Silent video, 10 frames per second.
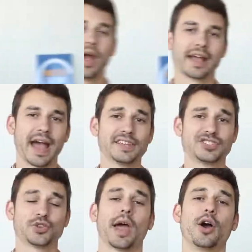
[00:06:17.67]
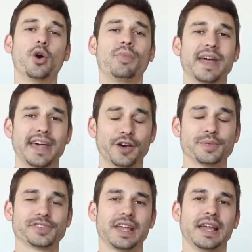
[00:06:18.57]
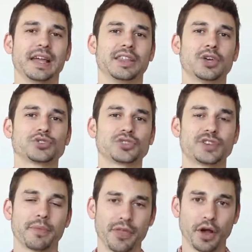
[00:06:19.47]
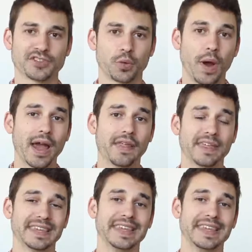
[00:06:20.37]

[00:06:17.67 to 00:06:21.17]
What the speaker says: All right, guys, so I hope that helps. Those are some thoughts on why I think